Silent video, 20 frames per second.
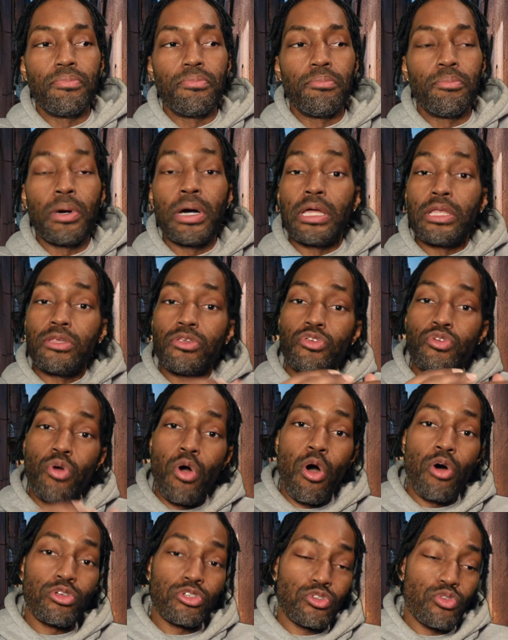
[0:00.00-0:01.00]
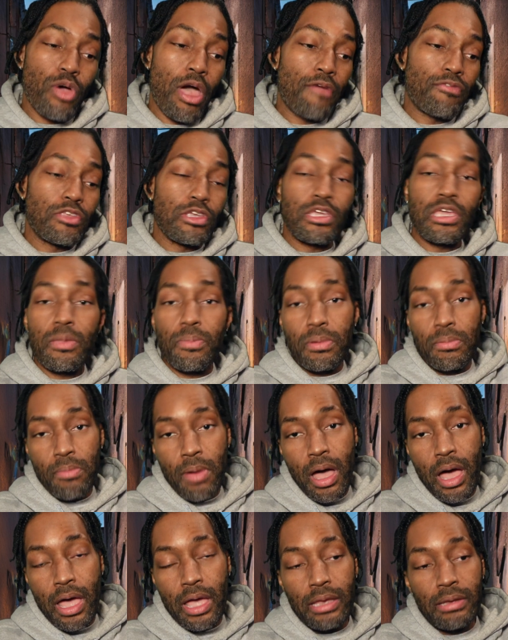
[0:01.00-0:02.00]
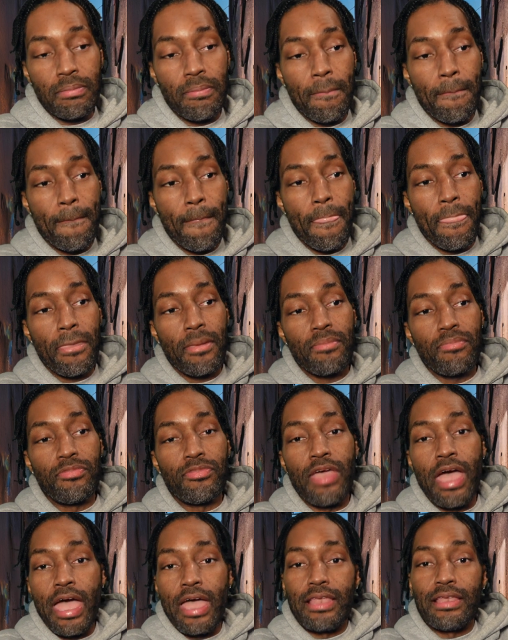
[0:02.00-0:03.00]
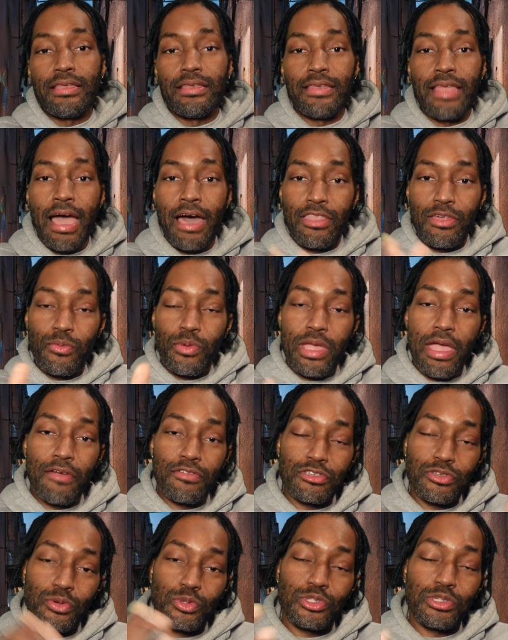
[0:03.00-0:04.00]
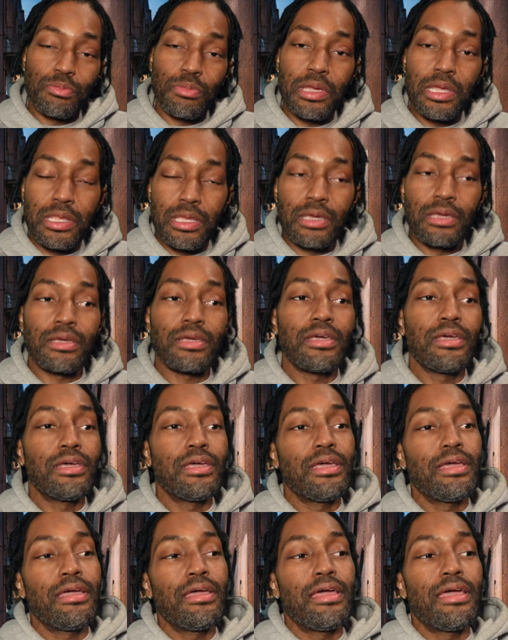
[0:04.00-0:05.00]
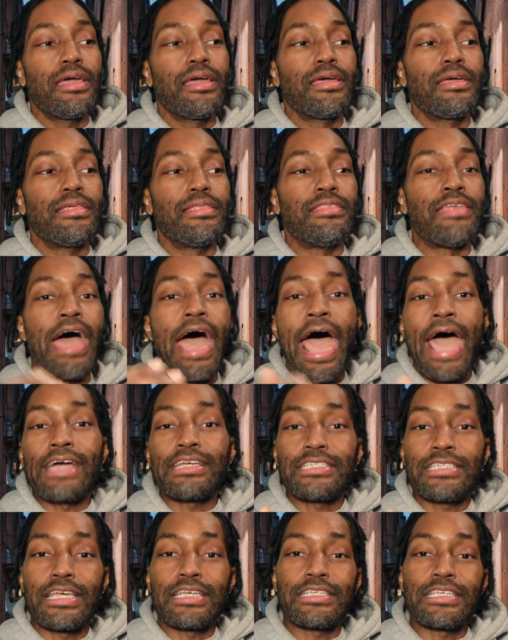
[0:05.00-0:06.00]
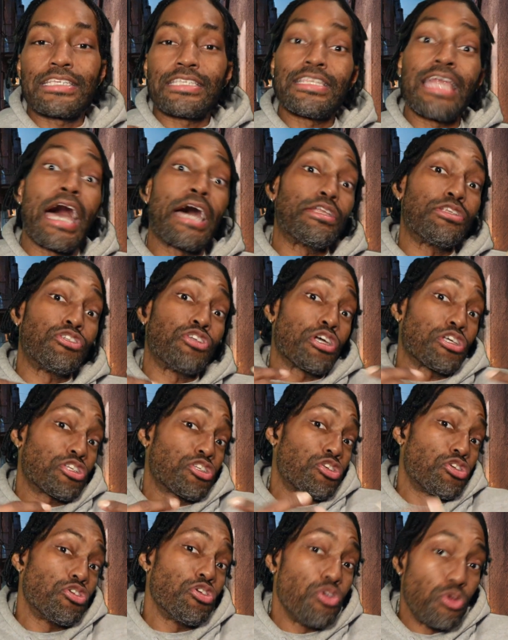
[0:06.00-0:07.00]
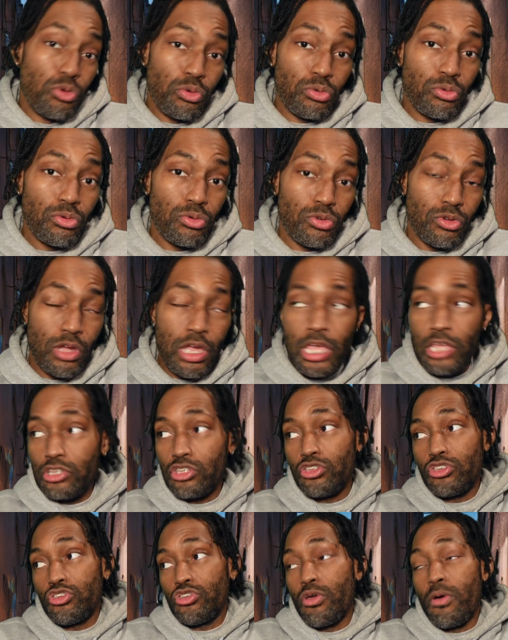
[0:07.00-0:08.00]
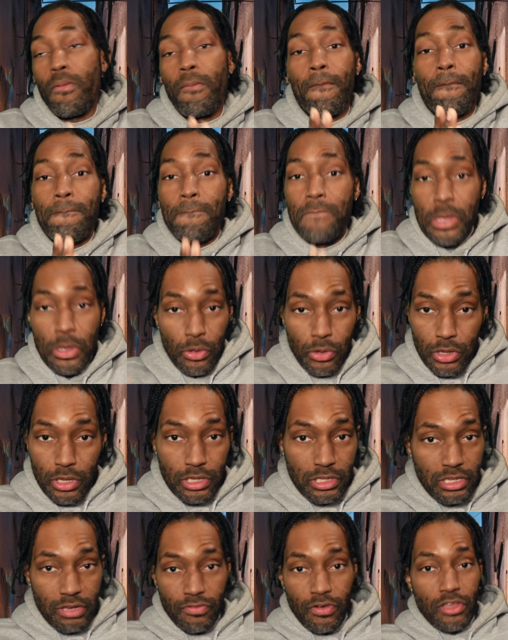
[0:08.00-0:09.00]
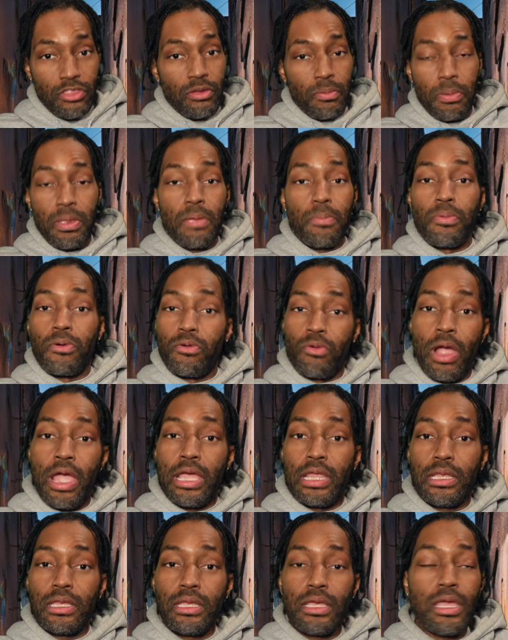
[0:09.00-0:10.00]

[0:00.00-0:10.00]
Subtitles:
But you also have to keep in mind that now that we have social media, the access is not just to you, it's to billions of other people, right?